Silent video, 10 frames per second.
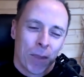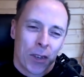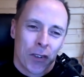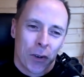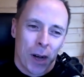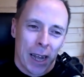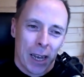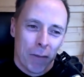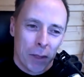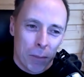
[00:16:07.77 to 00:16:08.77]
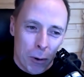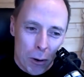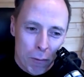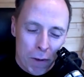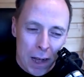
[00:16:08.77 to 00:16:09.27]
So I love the
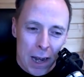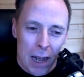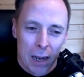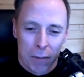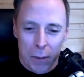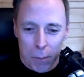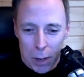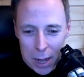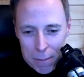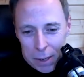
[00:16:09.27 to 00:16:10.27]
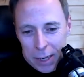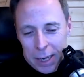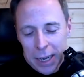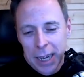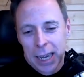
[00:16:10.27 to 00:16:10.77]
profile. I love the brand building.